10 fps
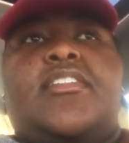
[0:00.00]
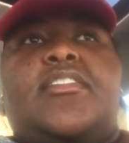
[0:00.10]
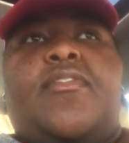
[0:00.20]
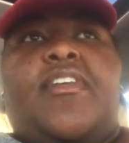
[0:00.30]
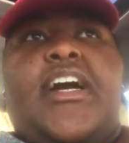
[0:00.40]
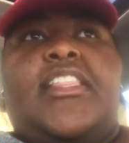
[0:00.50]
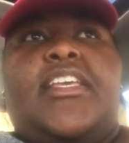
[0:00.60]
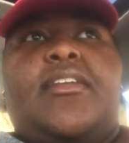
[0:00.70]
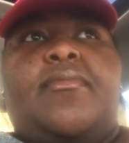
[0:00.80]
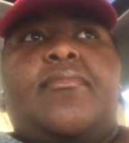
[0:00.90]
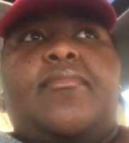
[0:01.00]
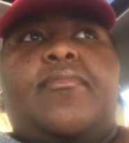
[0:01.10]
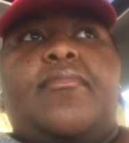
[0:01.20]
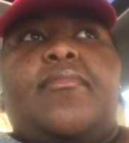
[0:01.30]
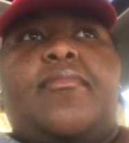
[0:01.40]
to finally
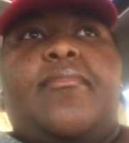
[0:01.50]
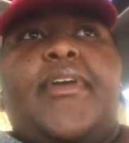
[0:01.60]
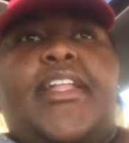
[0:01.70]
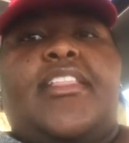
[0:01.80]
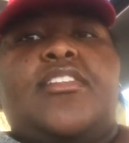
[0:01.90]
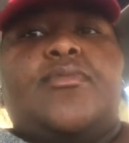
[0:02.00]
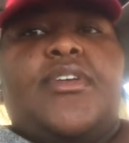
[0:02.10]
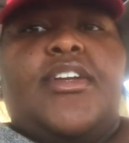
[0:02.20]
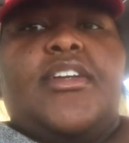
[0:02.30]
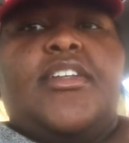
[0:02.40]
make this work.